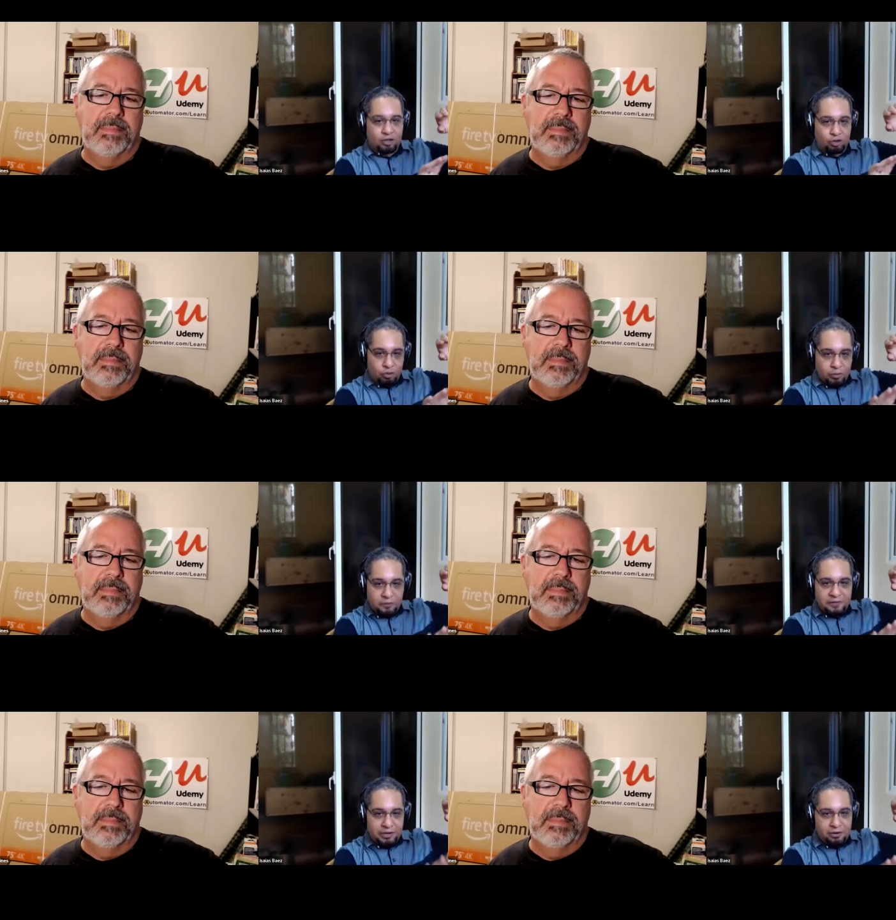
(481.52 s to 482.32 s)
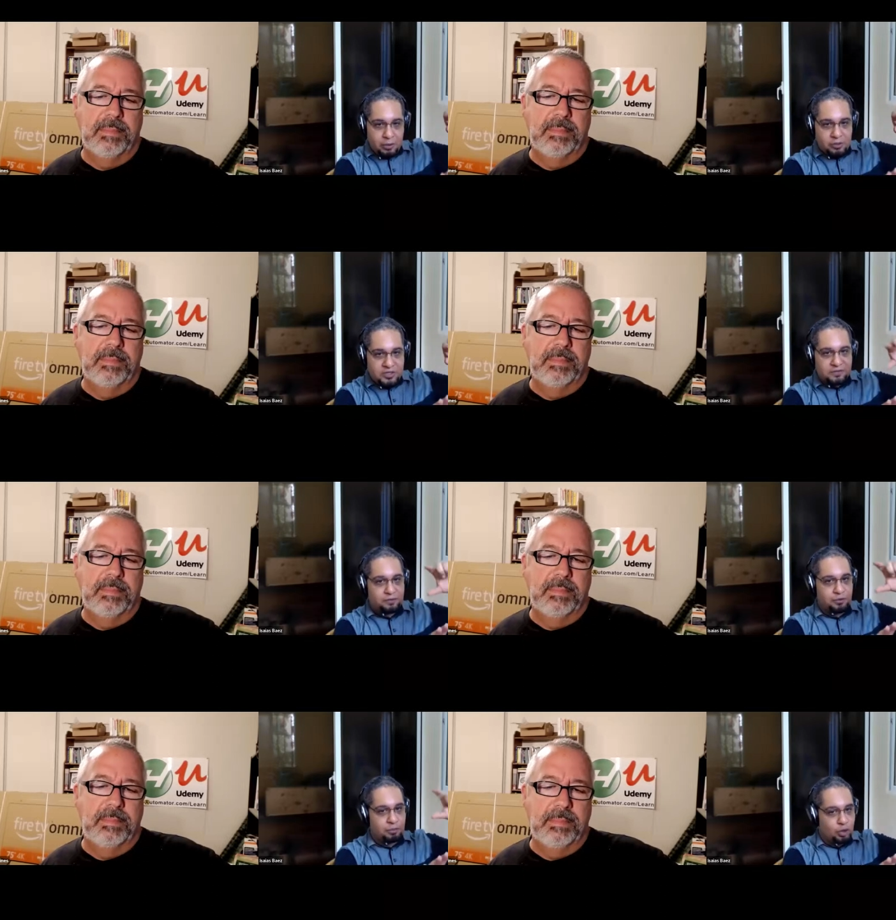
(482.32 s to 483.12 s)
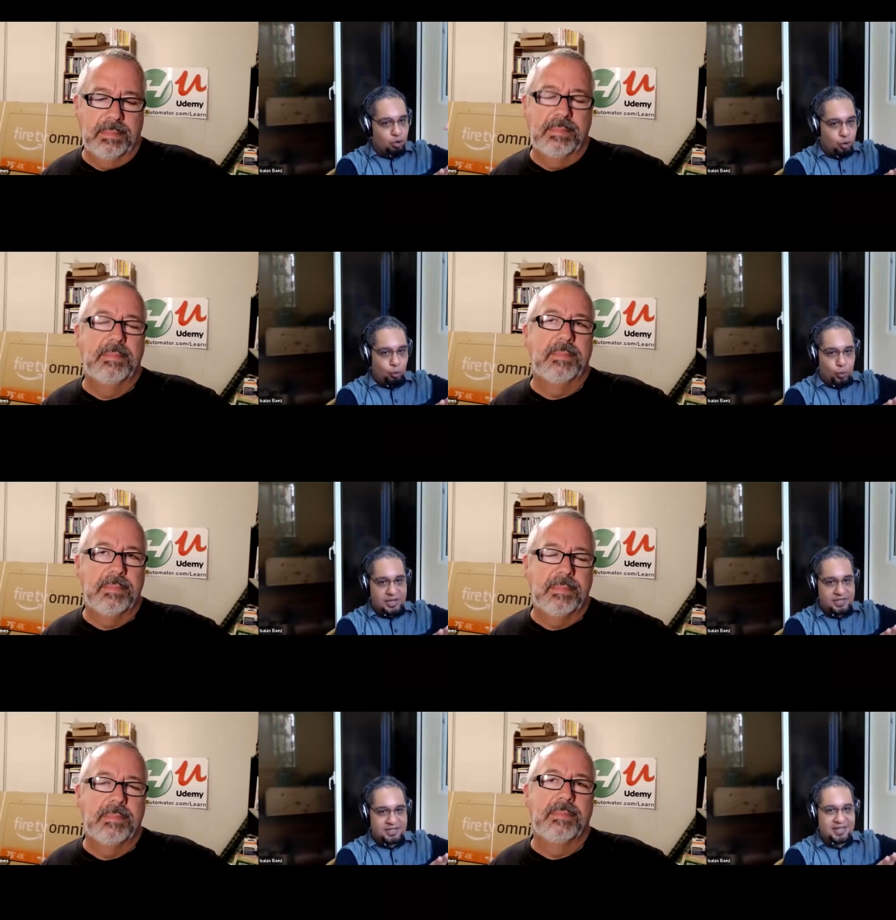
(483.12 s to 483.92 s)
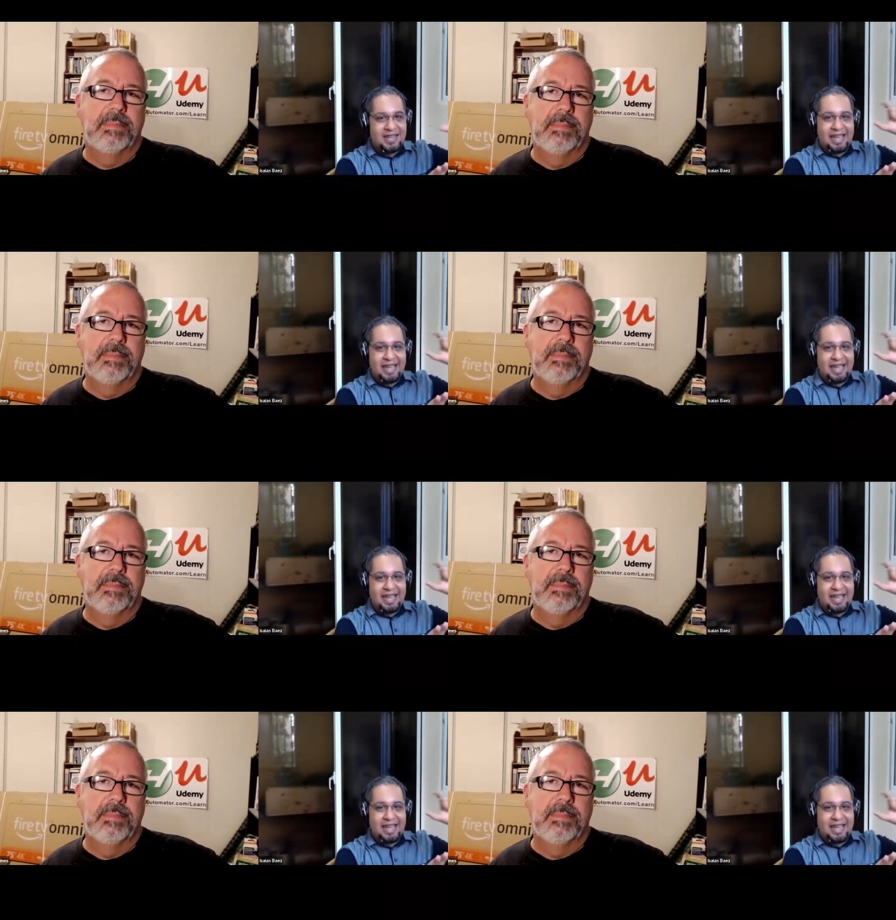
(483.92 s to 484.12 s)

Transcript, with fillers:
Speaker 1: global variables from local ones.